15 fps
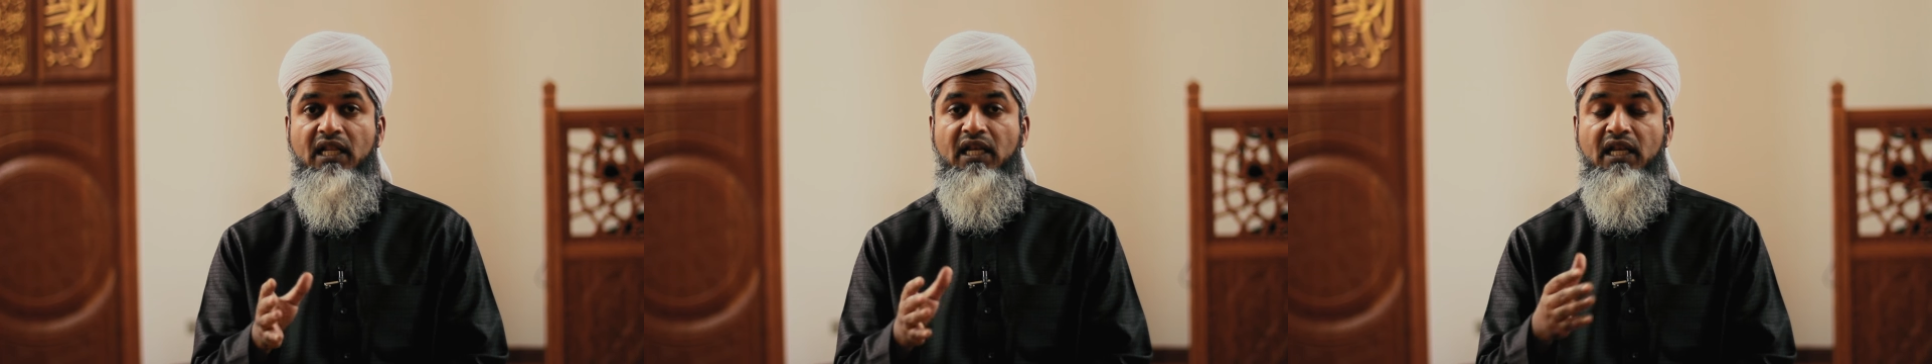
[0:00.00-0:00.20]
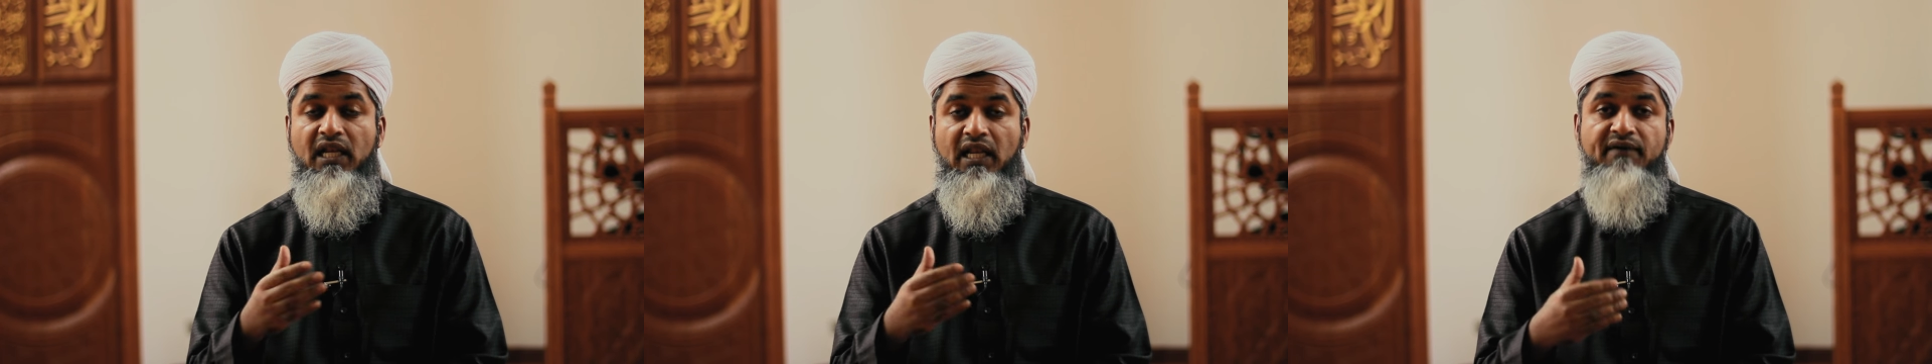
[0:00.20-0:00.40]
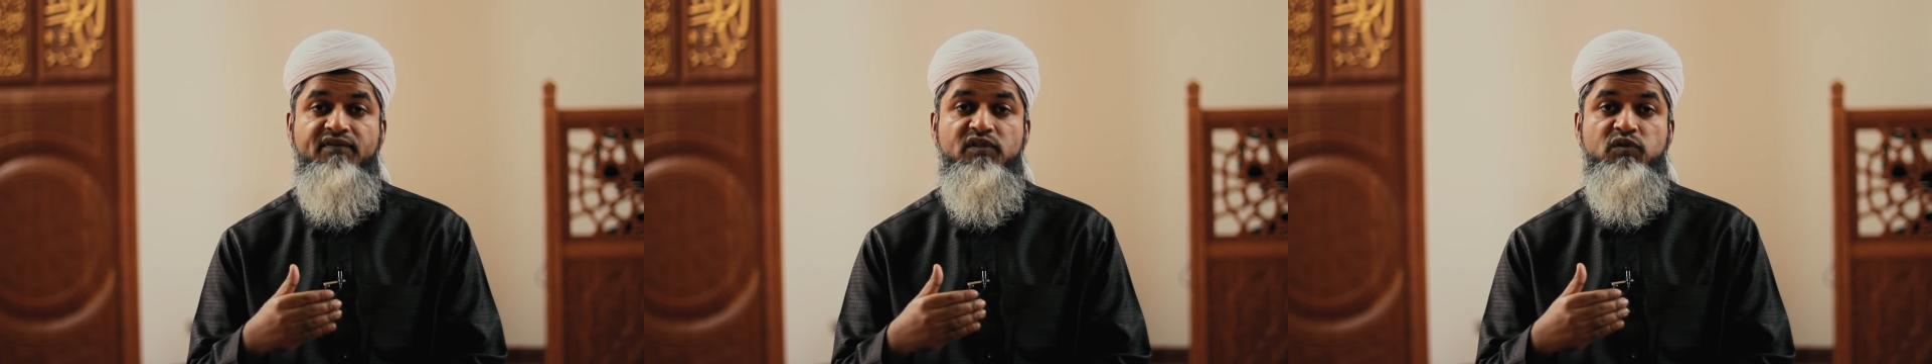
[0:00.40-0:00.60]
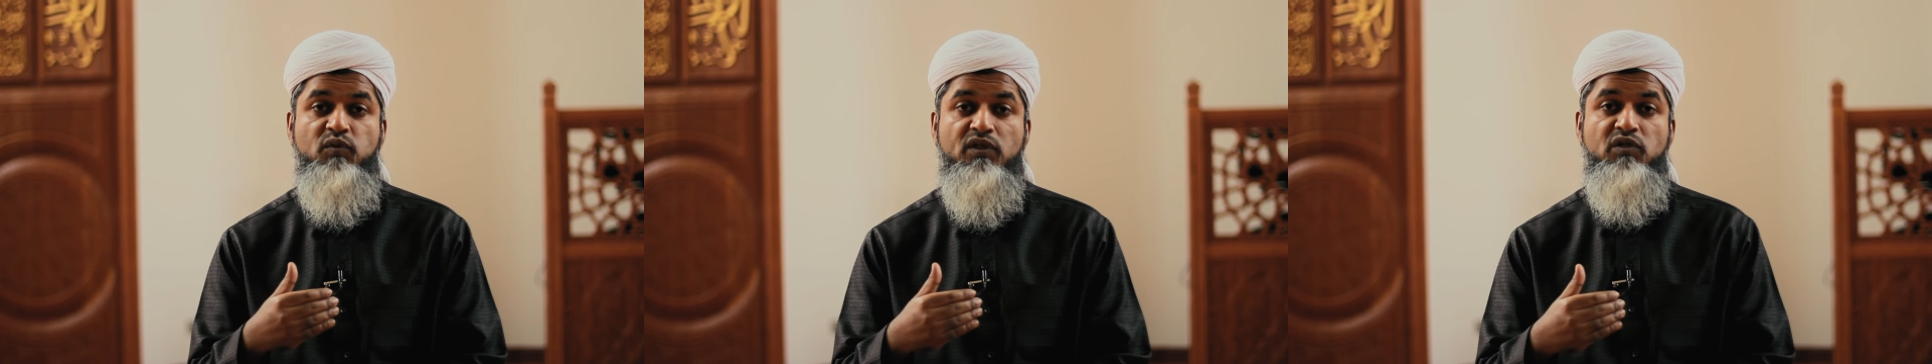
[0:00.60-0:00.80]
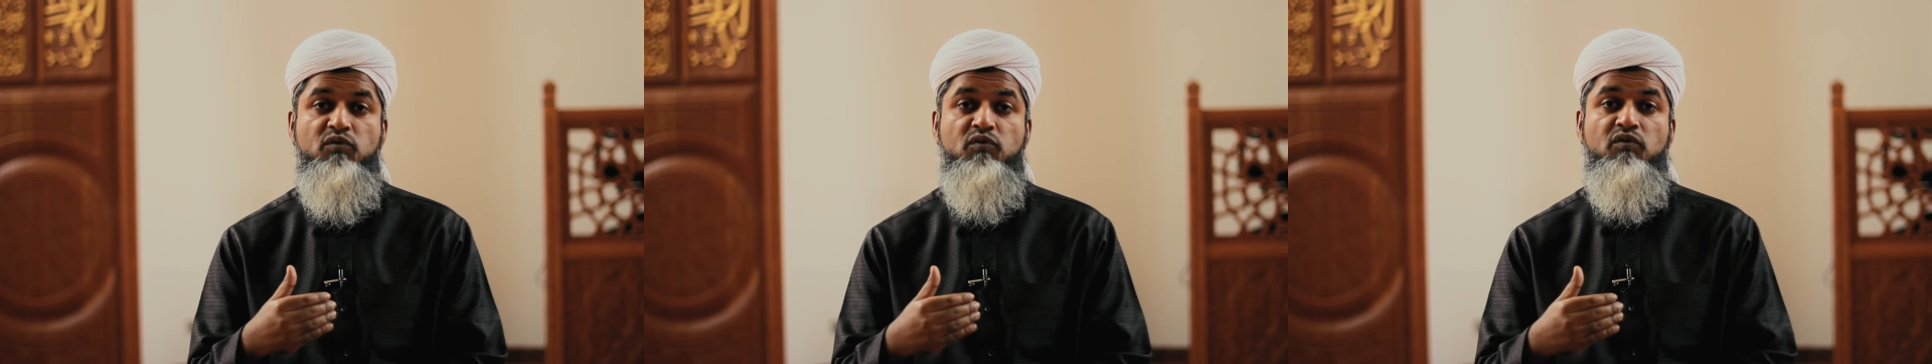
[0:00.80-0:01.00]
Love is
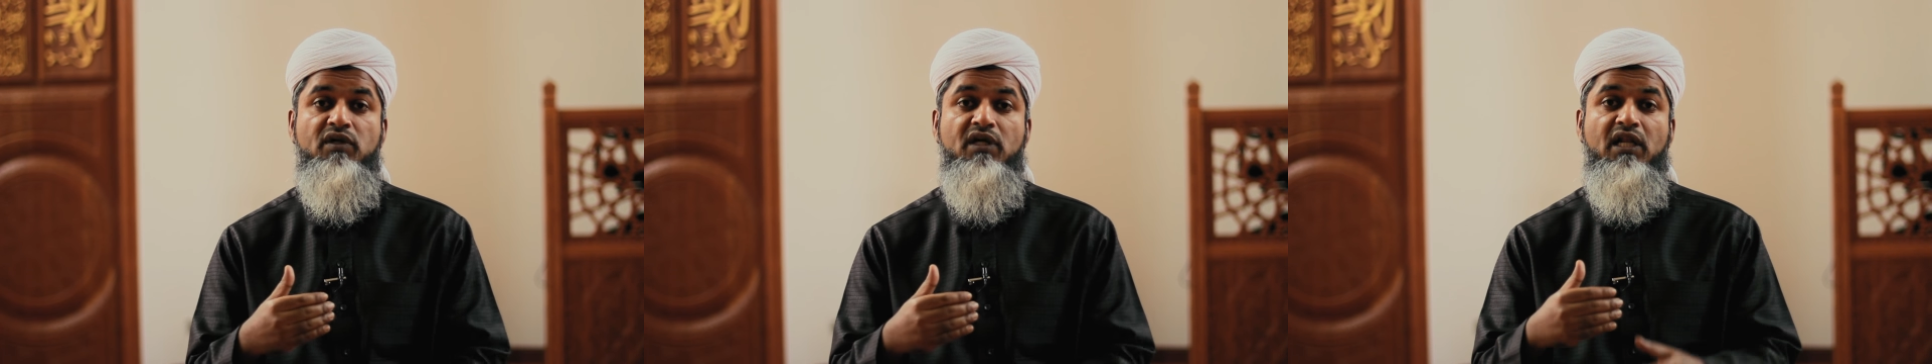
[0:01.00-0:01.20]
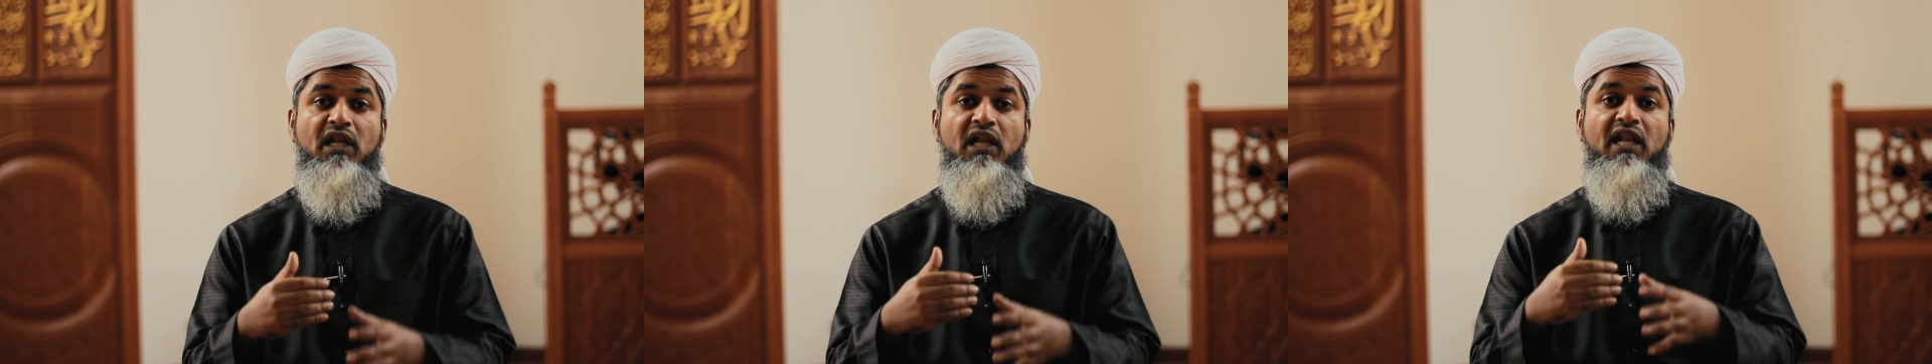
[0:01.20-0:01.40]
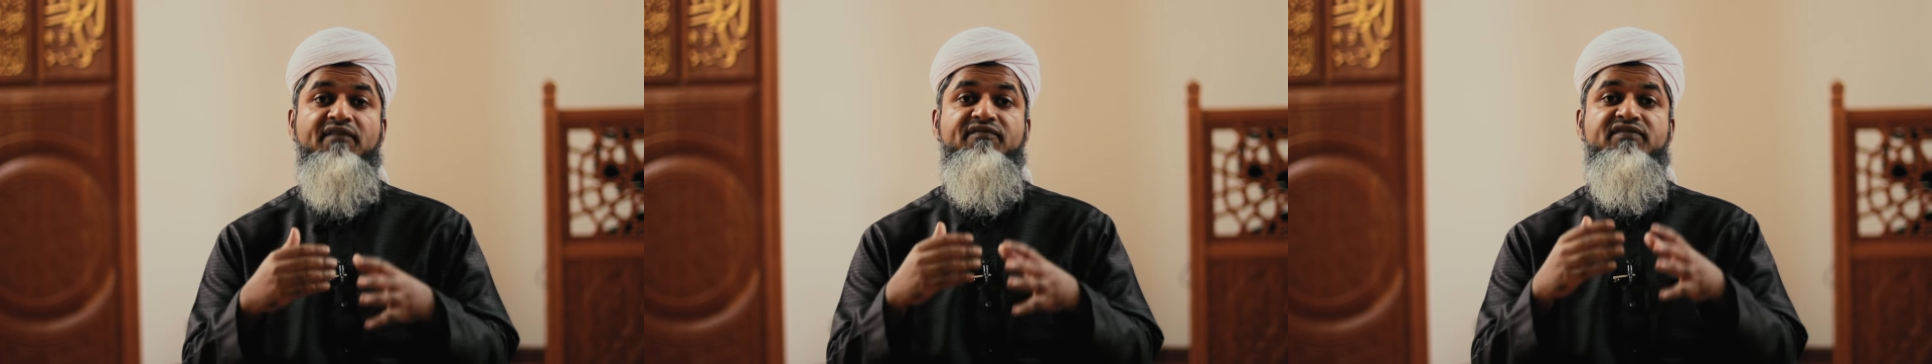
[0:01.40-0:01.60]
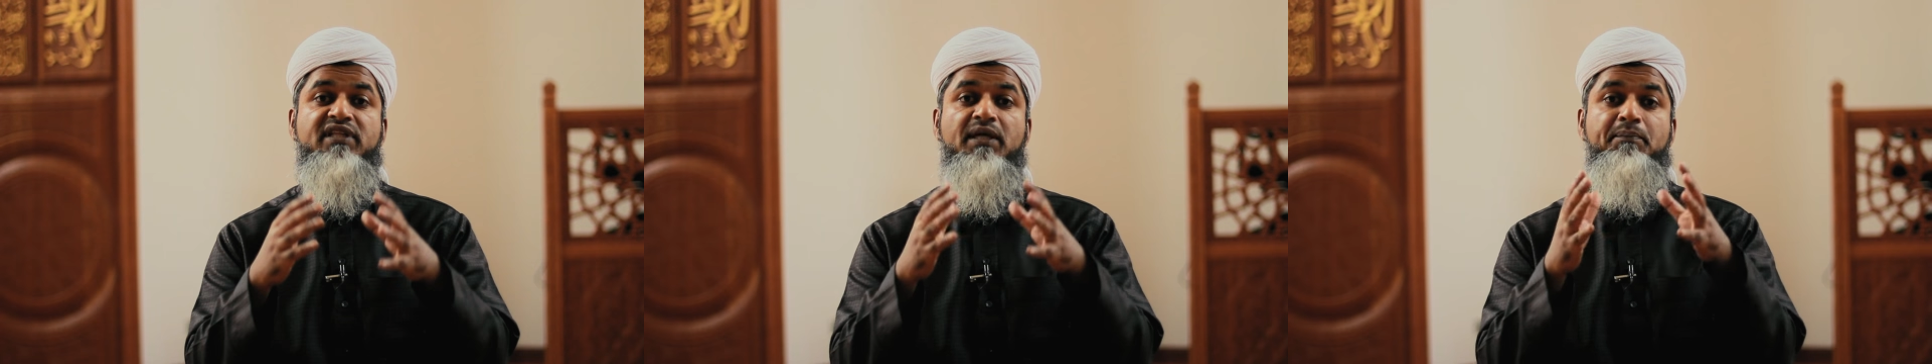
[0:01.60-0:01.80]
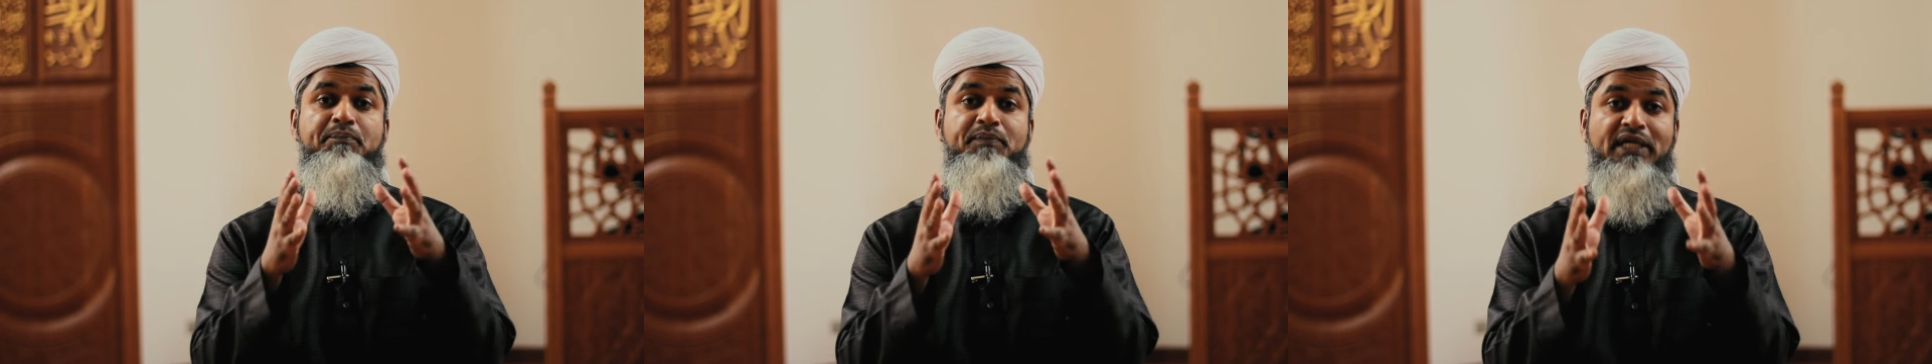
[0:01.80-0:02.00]
when you love
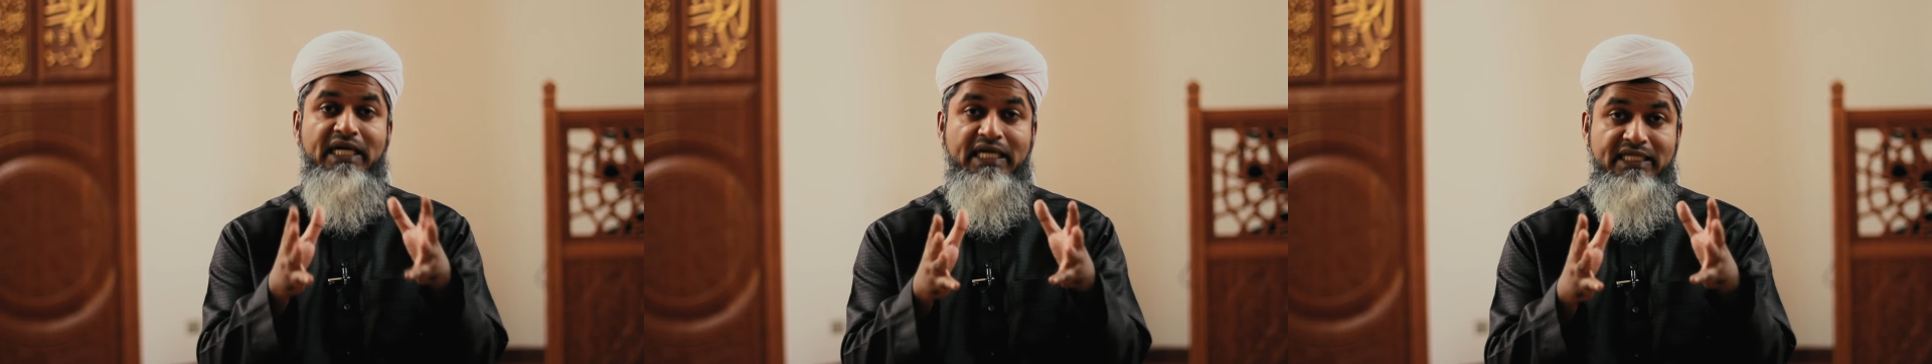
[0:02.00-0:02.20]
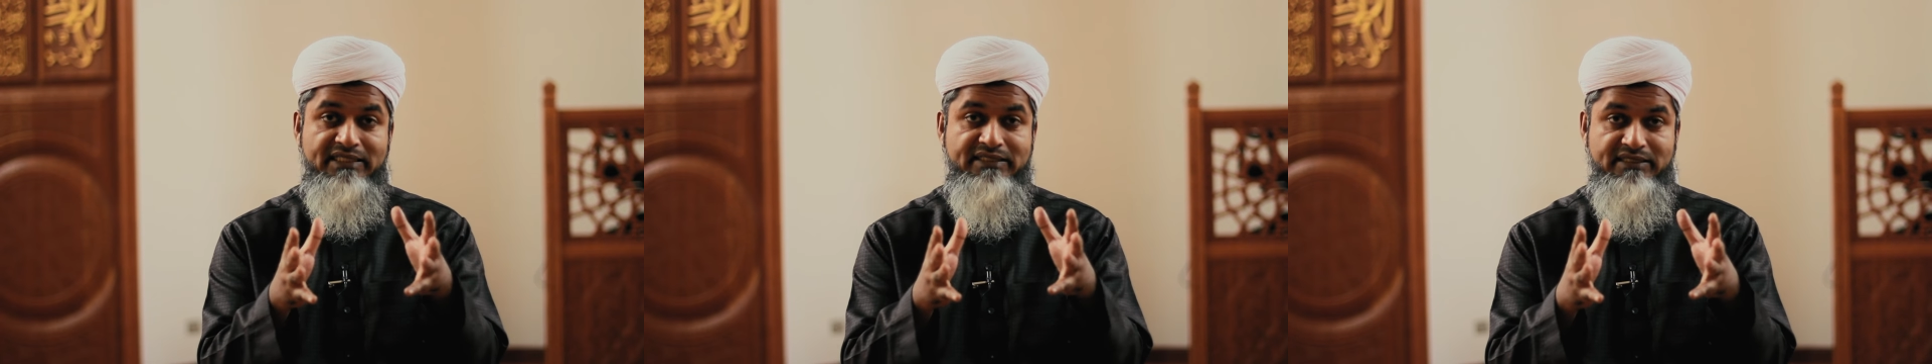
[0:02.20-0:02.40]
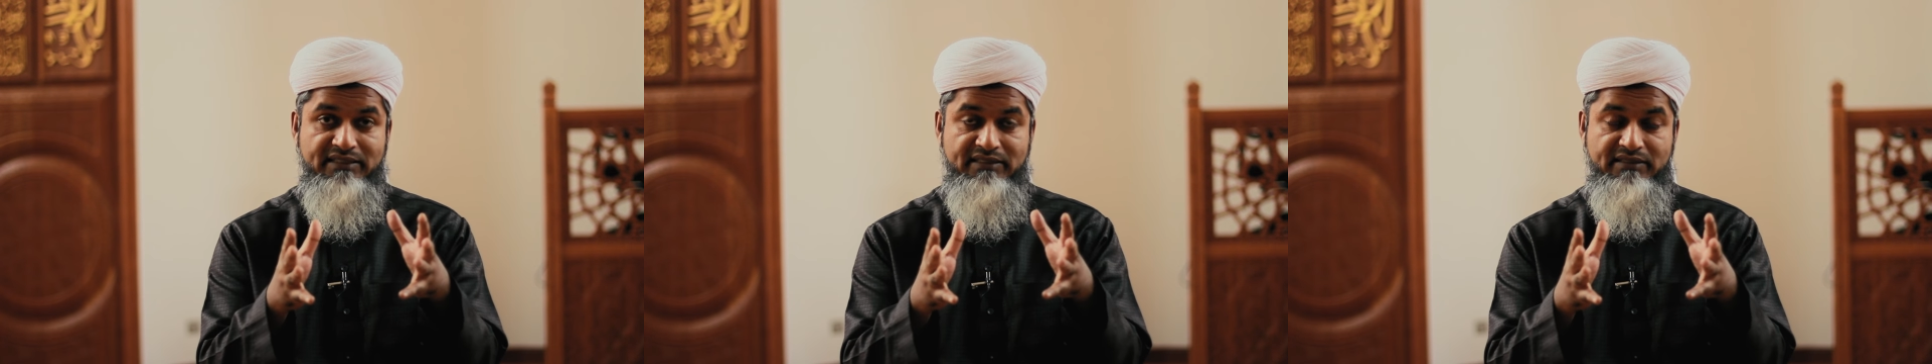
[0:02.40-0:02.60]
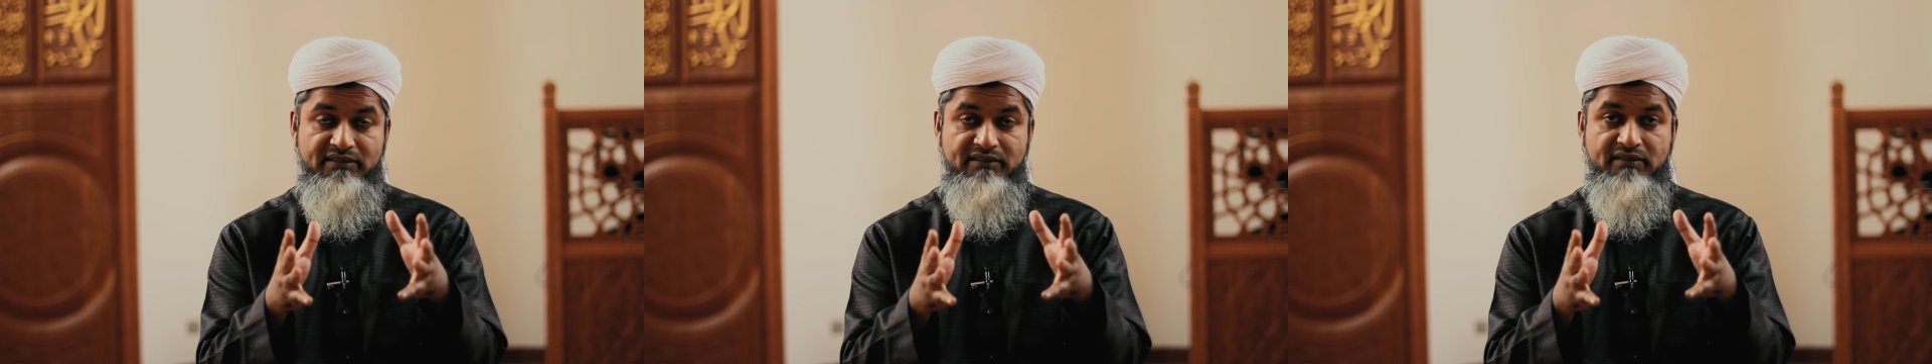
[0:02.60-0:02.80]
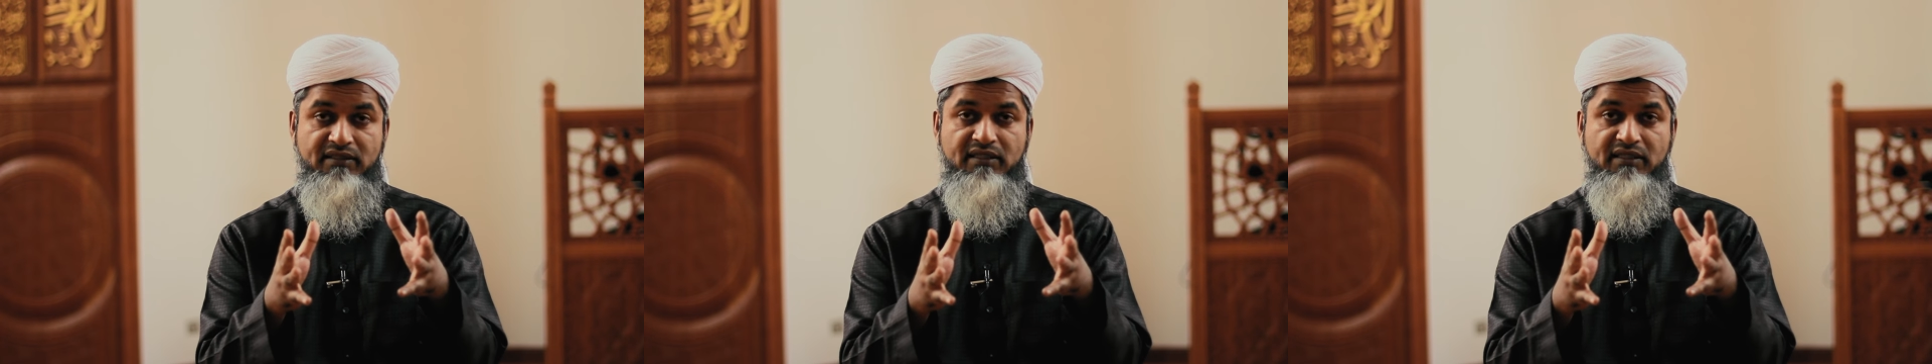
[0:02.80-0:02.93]
the person,